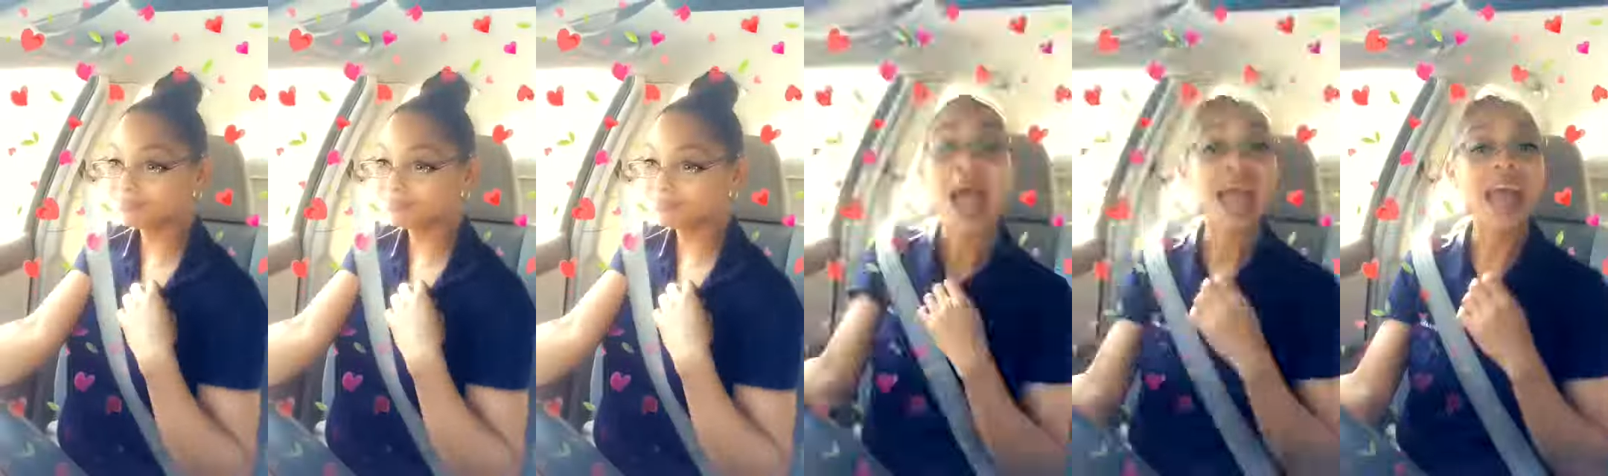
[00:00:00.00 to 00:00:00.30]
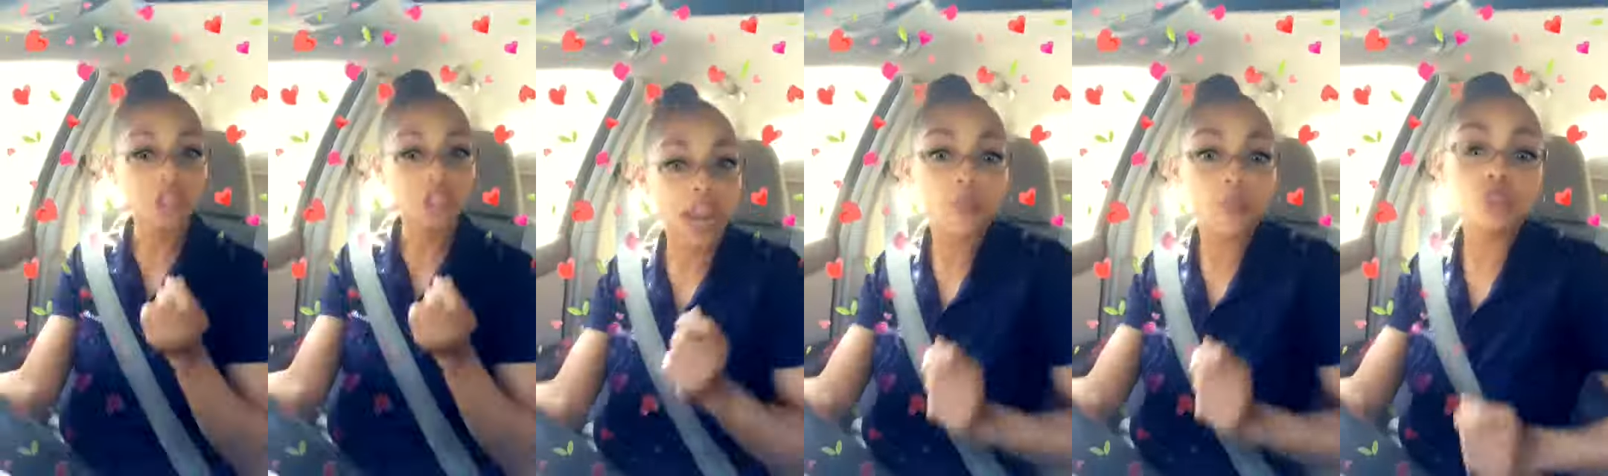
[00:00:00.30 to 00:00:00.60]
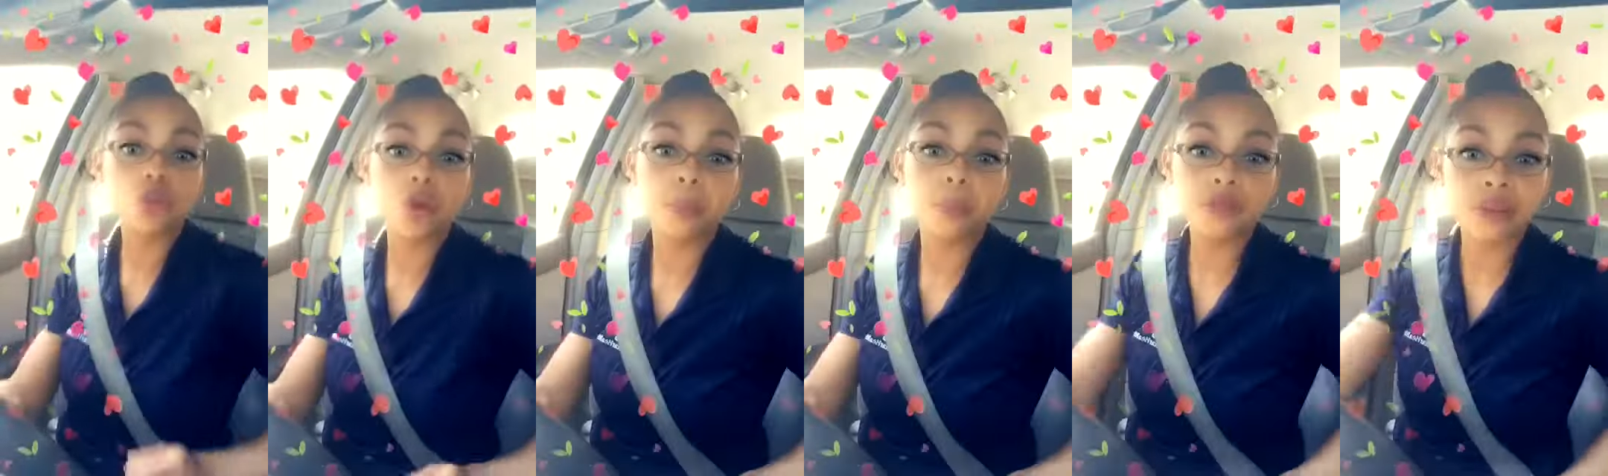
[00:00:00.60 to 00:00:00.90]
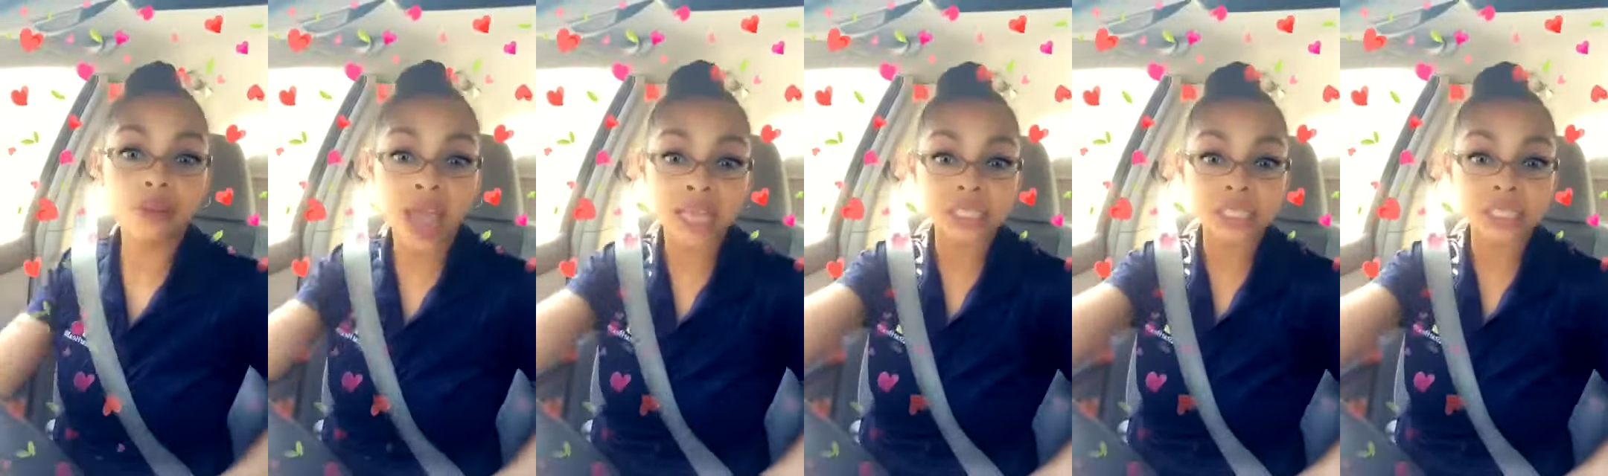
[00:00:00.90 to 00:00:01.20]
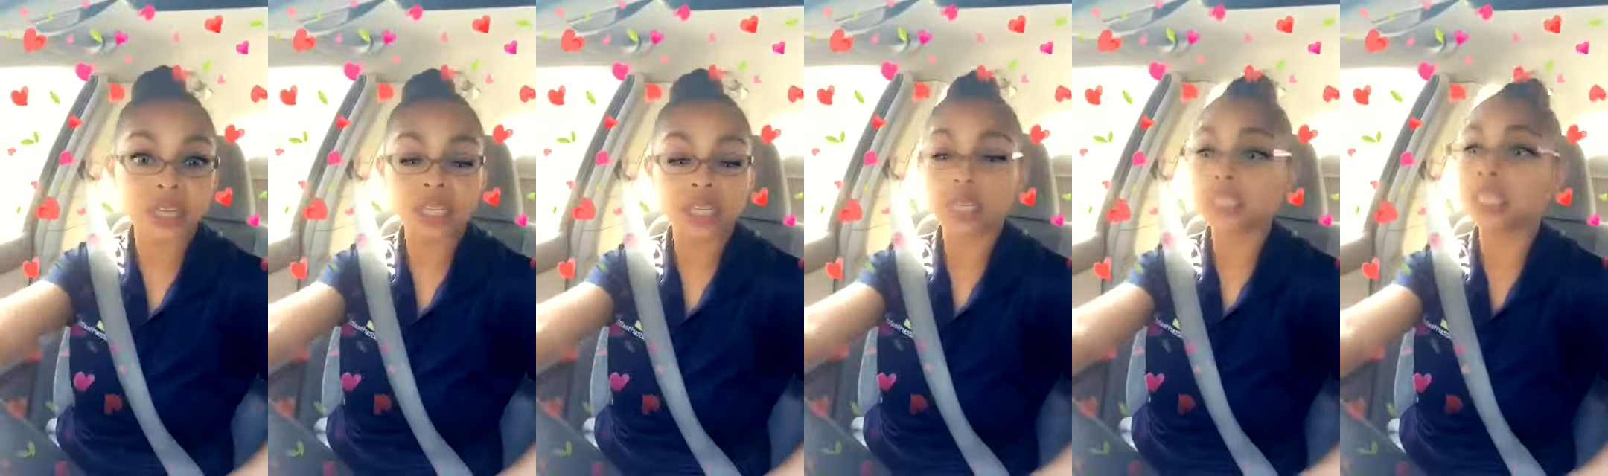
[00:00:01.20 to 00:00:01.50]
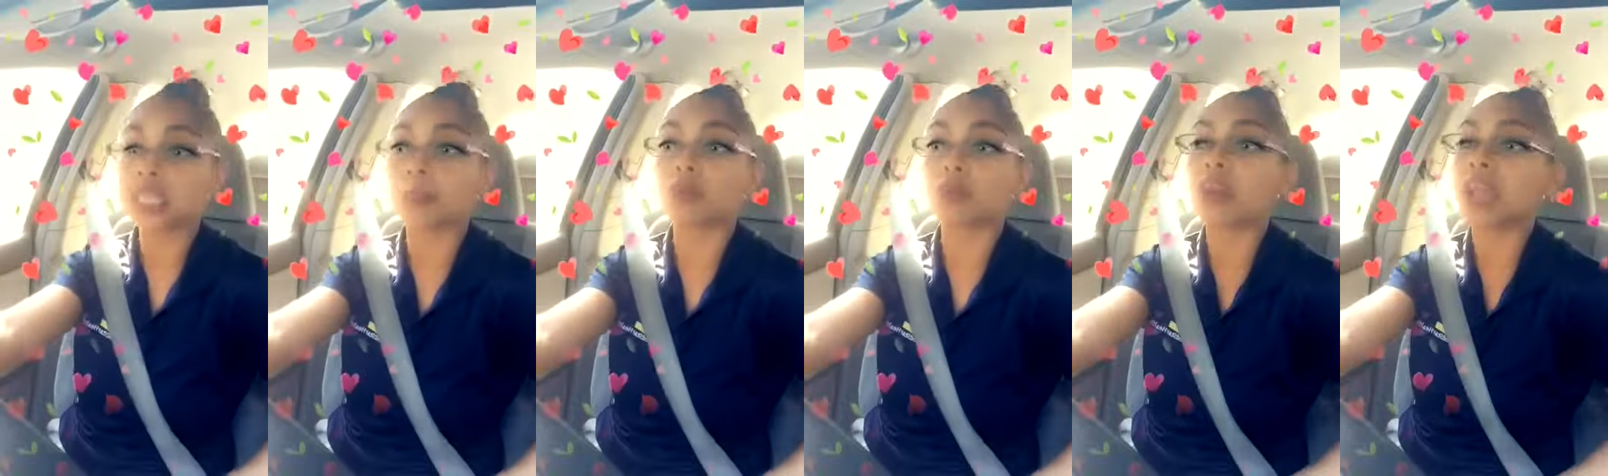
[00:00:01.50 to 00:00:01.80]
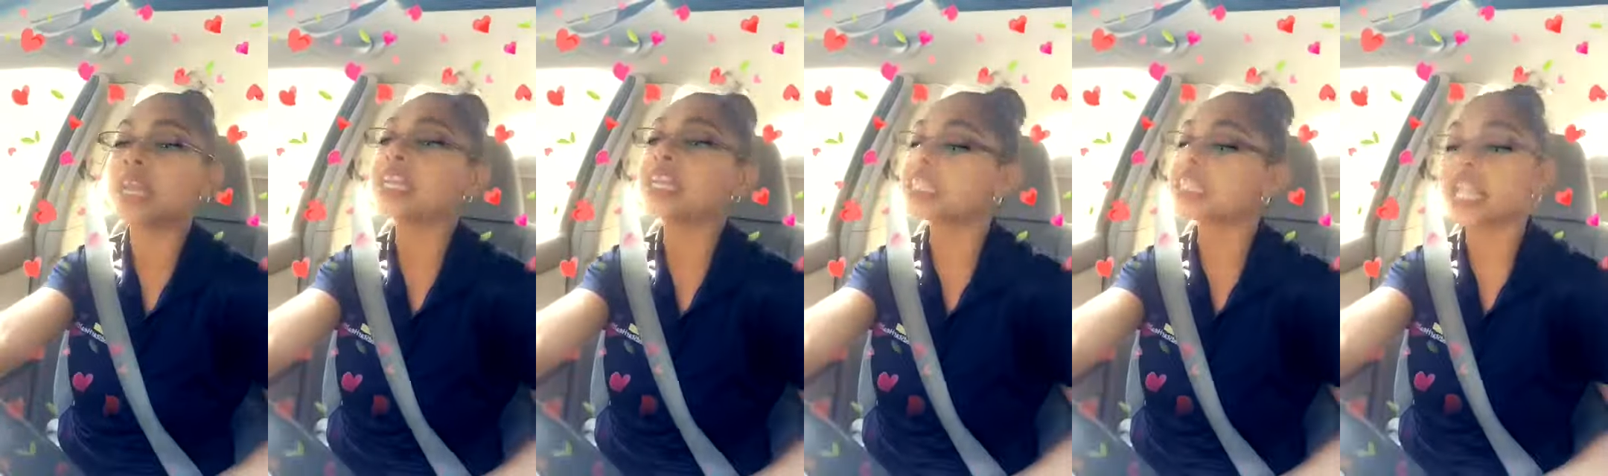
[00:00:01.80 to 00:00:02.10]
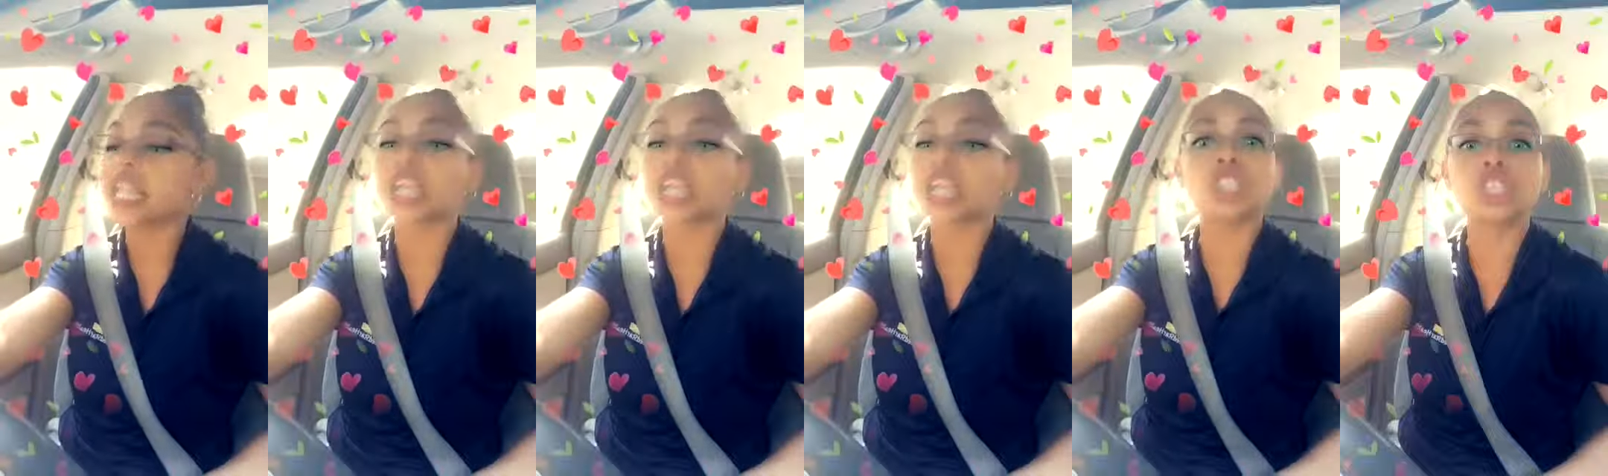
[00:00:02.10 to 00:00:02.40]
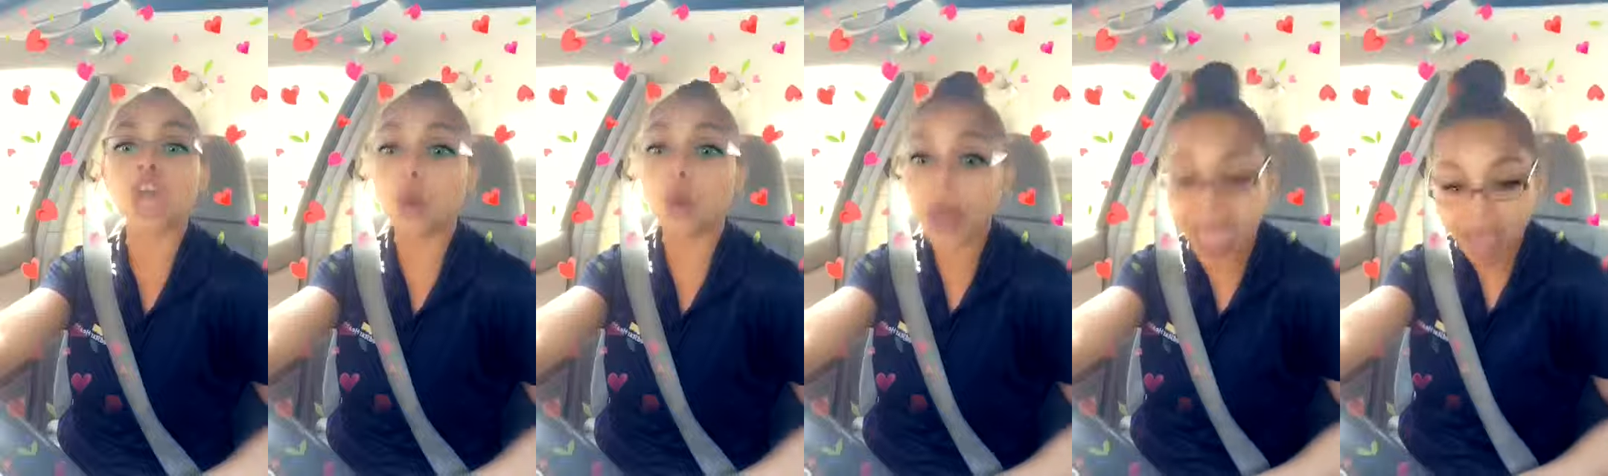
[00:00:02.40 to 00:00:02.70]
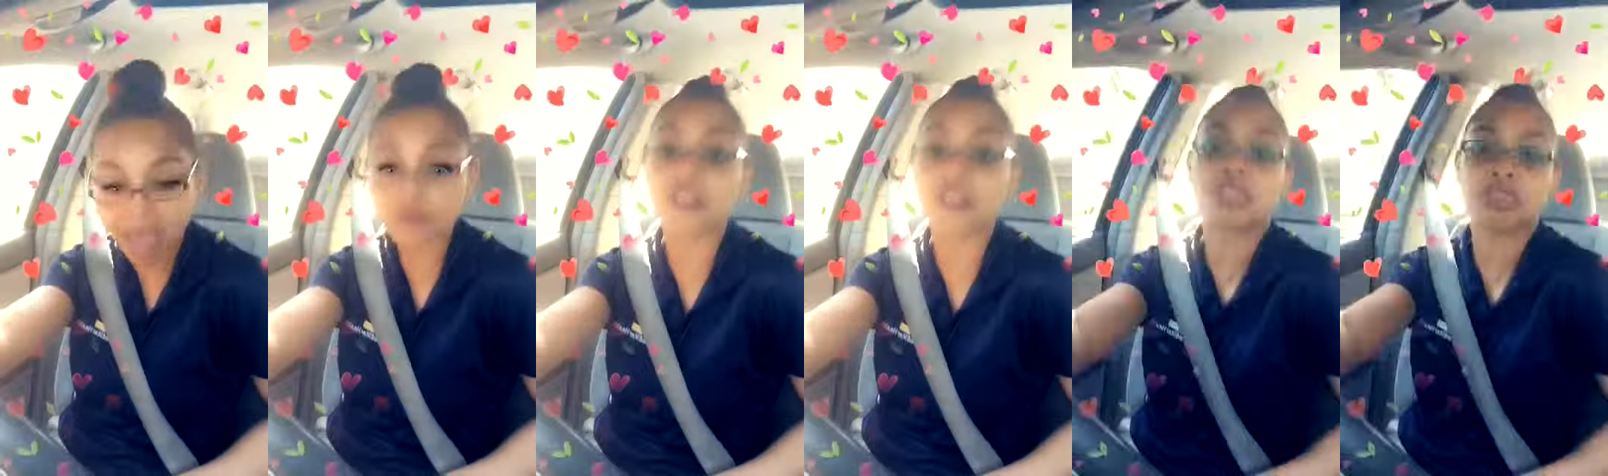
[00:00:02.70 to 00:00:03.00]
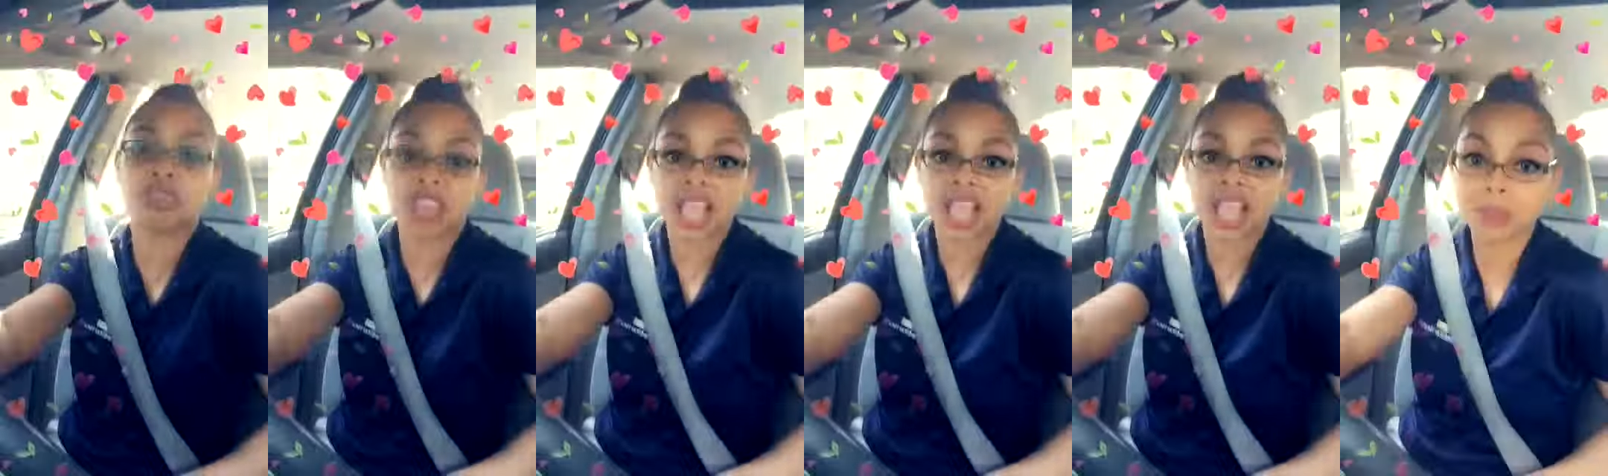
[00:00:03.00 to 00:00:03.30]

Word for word: I thought I was going to be riding some dick to Summer Rain. This nigga stole everything,